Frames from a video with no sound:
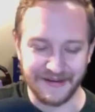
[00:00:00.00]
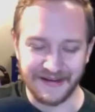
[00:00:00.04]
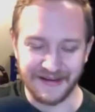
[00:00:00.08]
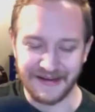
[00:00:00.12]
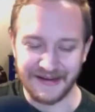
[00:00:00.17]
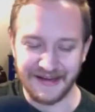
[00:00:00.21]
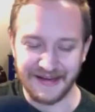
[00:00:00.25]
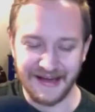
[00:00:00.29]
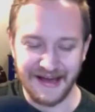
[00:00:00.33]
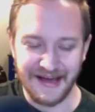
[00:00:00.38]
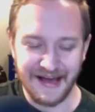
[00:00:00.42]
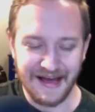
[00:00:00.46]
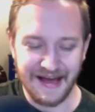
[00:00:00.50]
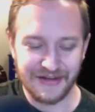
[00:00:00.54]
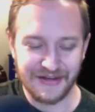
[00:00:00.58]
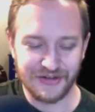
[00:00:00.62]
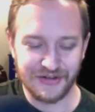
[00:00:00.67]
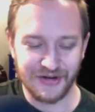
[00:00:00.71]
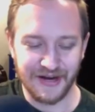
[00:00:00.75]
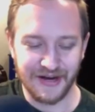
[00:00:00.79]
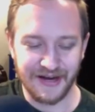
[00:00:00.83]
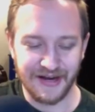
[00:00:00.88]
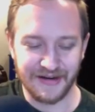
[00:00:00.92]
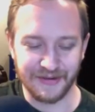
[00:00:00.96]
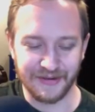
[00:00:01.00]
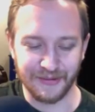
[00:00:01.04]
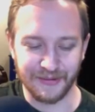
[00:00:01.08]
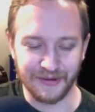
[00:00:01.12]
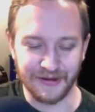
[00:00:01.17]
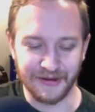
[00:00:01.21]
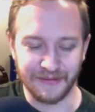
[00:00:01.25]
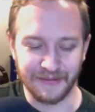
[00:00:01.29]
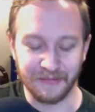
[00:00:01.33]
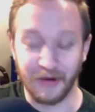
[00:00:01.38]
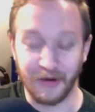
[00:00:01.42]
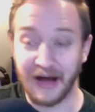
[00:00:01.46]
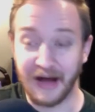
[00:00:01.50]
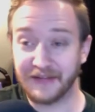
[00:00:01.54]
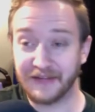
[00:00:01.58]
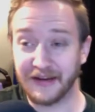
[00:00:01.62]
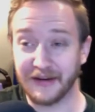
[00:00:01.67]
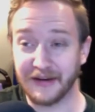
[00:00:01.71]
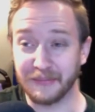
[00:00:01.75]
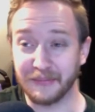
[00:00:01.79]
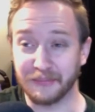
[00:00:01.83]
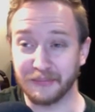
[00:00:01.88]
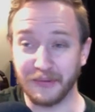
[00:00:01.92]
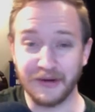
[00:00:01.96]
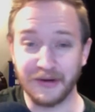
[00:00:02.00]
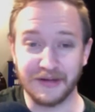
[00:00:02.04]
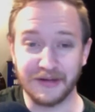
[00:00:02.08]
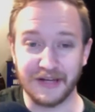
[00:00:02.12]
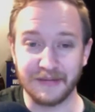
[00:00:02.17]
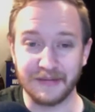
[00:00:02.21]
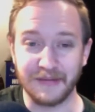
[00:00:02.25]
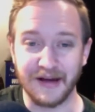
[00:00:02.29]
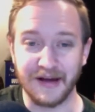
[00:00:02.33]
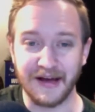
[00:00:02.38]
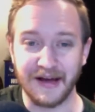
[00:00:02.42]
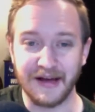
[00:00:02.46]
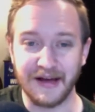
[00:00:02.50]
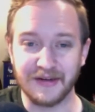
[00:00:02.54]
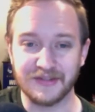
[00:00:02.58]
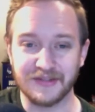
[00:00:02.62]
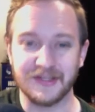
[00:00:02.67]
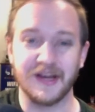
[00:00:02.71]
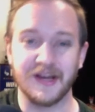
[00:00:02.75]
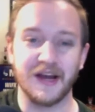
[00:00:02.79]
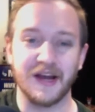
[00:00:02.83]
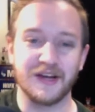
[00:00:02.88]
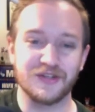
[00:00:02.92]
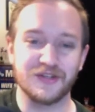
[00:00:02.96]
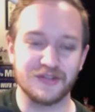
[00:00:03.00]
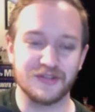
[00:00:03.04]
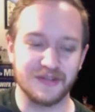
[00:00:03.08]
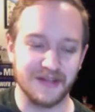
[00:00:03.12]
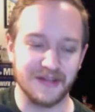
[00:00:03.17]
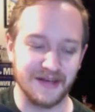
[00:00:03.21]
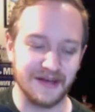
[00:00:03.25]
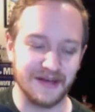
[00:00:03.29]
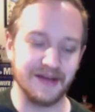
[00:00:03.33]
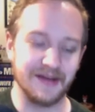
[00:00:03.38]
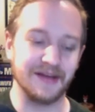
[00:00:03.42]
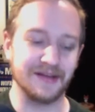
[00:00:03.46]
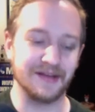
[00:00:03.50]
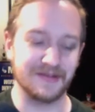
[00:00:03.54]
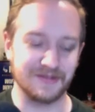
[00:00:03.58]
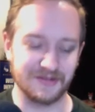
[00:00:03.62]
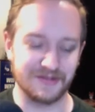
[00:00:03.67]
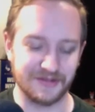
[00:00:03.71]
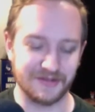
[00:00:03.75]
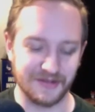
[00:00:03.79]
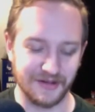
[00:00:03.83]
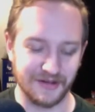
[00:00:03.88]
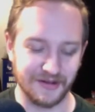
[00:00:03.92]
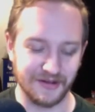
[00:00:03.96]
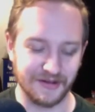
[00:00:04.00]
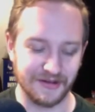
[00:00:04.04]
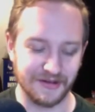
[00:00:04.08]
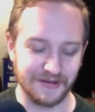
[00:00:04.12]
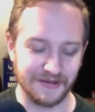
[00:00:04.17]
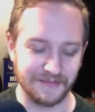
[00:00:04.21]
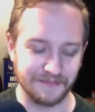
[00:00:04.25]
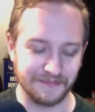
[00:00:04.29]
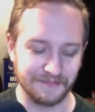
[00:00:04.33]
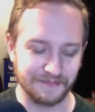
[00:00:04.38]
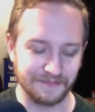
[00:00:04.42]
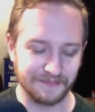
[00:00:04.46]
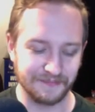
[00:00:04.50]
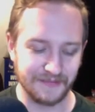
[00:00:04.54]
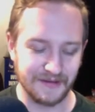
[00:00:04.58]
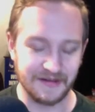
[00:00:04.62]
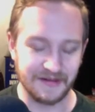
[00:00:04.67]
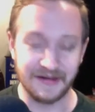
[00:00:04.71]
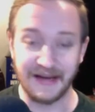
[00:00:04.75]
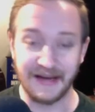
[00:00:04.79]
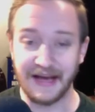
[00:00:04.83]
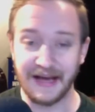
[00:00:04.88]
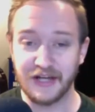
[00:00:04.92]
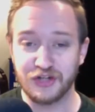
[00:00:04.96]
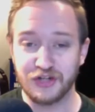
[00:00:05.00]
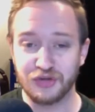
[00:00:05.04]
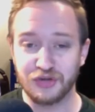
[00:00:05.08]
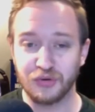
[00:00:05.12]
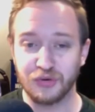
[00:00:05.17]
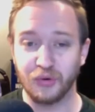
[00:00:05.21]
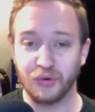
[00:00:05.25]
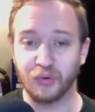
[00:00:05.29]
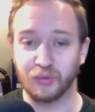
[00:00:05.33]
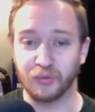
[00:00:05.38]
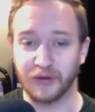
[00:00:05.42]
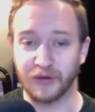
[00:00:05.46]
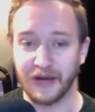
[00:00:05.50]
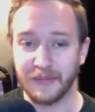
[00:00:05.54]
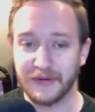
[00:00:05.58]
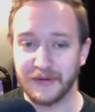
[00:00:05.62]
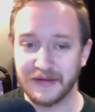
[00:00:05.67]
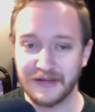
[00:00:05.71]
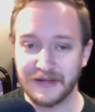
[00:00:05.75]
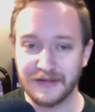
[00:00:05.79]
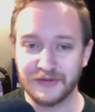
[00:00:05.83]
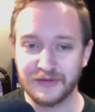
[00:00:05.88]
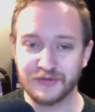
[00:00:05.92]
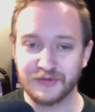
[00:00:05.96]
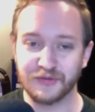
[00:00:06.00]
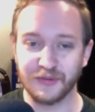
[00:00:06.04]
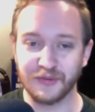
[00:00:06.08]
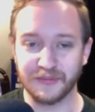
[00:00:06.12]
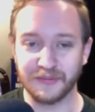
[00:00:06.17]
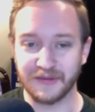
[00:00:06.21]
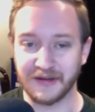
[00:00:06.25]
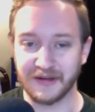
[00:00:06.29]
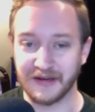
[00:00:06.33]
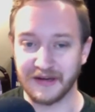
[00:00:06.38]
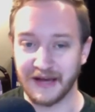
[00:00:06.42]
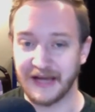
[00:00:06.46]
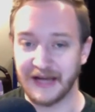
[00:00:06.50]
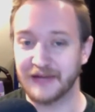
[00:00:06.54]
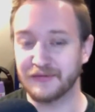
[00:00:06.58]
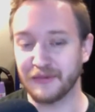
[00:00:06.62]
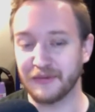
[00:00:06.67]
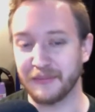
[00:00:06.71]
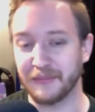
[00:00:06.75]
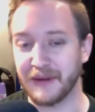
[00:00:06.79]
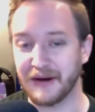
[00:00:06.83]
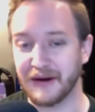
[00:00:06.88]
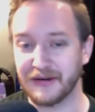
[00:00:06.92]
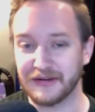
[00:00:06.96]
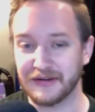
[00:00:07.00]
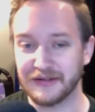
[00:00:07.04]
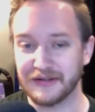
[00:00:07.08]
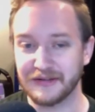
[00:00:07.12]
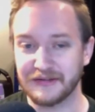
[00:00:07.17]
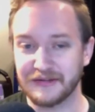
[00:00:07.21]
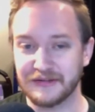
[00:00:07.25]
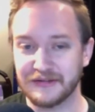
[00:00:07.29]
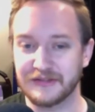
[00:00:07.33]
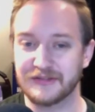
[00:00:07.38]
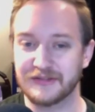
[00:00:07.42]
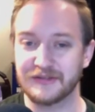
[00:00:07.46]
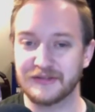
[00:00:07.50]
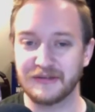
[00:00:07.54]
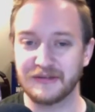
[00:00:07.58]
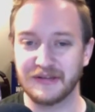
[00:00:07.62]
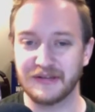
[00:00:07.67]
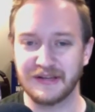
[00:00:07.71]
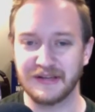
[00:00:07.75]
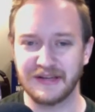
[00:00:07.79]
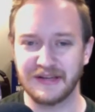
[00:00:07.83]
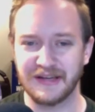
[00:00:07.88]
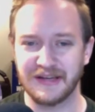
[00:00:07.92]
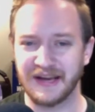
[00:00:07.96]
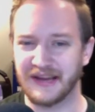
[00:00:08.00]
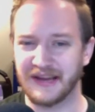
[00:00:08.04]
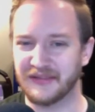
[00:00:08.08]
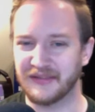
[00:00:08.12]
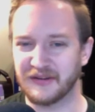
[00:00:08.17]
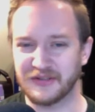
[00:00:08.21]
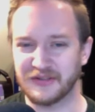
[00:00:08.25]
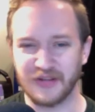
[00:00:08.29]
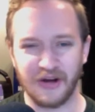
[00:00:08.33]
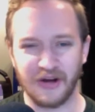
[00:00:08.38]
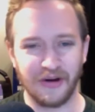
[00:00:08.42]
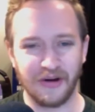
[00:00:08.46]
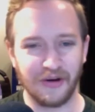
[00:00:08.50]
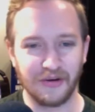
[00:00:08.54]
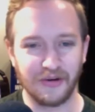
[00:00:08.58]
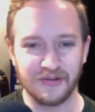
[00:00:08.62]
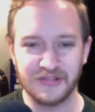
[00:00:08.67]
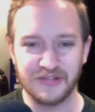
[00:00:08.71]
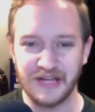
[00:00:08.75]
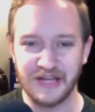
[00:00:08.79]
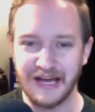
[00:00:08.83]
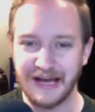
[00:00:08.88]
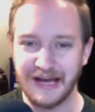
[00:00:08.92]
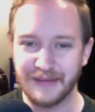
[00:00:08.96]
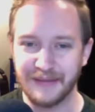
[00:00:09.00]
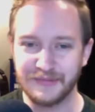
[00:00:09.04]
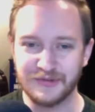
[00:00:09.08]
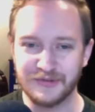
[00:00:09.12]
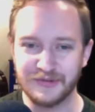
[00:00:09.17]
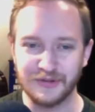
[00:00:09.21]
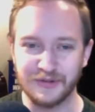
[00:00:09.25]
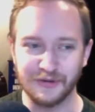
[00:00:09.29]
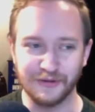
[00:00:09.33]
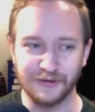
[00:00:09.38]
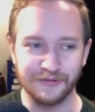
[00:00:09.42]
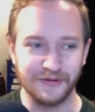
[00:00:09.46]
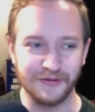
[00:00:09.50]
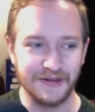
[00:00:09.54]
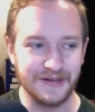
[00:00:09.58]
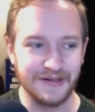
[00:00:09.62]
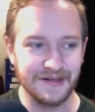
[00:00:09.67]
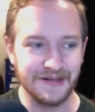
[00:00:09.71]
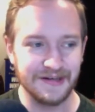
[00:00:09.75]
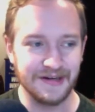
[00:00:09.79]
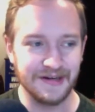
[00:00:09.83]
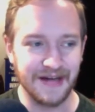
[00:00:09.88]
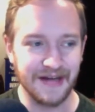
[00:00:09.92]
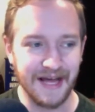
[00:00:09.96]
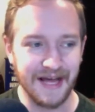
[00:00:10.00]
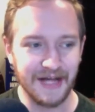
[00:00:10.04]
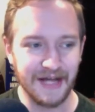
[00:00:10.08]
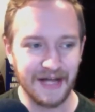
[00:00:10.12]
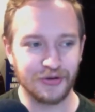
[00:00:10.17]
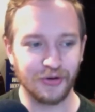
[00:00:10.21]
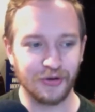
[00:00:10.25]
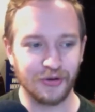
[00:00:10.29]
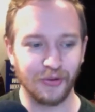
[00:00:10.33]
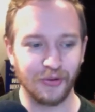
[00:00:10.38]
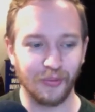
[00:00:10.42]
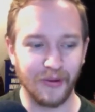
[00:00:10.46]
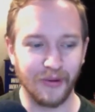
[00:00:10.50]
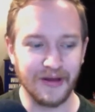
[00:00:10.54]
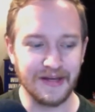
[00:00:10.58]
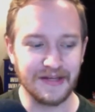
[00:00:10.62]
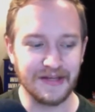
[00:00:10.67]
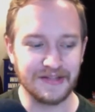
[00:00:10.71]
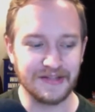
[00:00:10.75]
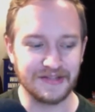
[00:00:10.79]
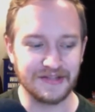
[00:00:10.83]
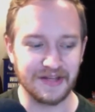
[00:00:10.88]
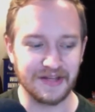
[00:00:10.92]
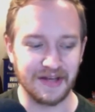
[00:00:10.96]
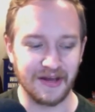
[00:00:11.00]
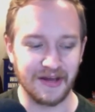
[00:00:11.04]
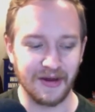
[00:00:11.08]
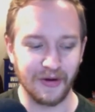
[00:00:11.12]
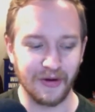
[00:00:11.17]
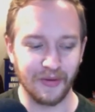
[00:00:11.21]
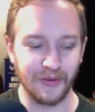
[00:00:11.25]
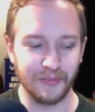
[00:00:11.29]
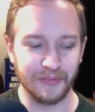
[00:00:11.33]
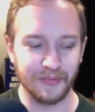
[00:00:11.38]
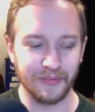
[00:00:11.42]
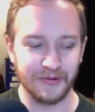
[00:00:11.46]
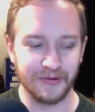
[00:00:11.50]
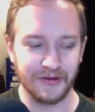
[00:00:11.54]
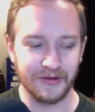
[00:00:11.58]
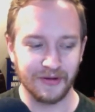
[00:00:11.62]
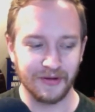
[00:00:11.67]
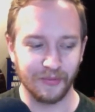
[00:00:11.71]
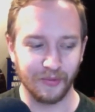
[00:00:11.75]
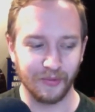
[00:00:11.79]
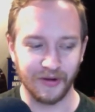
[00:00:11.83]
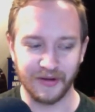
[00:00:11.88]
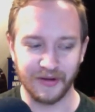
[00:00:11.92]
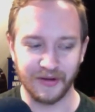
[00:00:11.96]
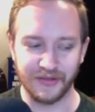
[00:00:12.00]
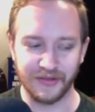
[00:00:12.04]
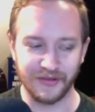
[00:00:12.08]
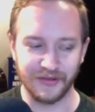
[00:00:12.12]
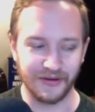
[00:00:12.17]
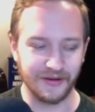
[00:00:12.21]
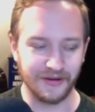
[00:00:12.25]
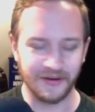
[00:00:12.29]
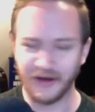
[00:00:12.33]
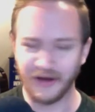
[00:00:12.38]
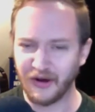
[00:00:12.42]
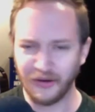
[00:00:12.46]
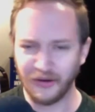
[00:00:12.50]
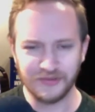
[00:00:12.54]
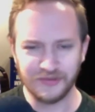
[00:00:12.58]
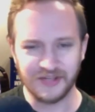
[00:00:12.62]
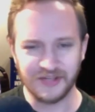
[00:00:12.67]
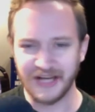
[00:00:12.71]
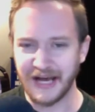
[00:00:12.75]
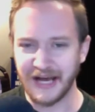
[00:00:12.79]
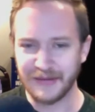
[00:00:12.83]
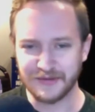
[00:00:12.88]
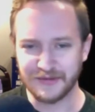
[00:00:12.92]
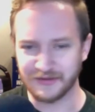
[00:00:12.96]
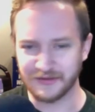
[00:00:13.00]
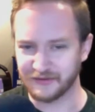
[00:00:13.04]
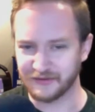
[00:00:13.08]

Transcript: I, I try to. Uh, I've got a book at my house actually that has uh, natural remedies from the Native Americans, and mm-hmm. there's all types of natural ways to help with uh, all types of